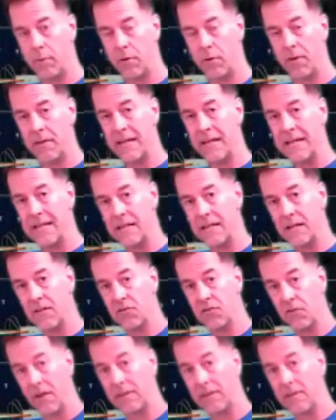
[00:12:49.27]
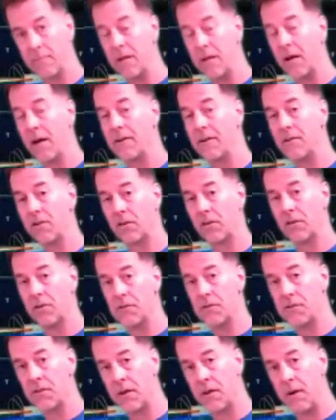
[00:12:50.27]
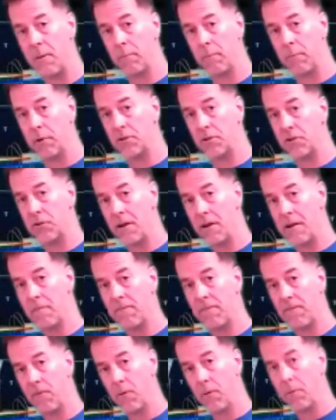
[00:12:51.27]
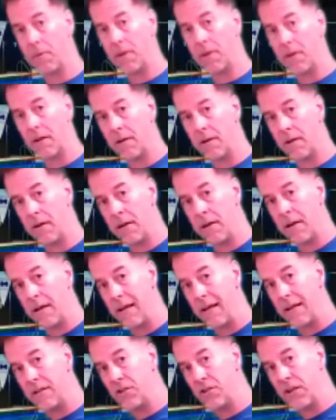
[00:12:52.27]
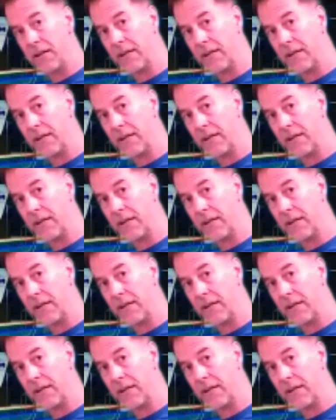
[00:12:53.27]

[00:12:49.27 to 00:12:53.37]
Pull the knee directly behind your glutes. Push your hip forward and